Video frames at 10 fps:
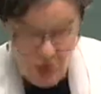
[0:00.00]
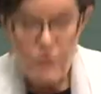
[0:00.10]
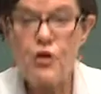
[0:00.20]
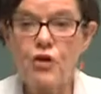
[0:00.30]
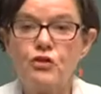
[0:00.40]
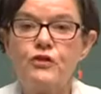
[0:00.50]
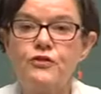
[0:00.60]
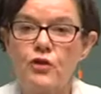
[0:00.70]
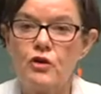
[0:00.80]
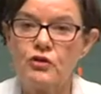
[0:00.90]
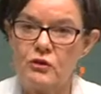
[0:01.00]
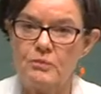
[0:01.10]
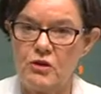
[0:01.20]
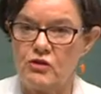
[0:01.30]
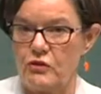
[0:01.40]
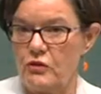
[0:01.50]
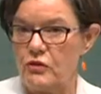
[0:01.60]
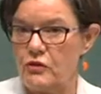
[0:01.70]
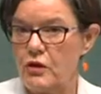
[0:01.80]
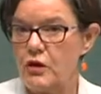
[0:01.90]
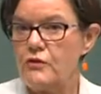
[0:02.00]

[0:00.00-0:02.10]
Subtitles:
44 submissions,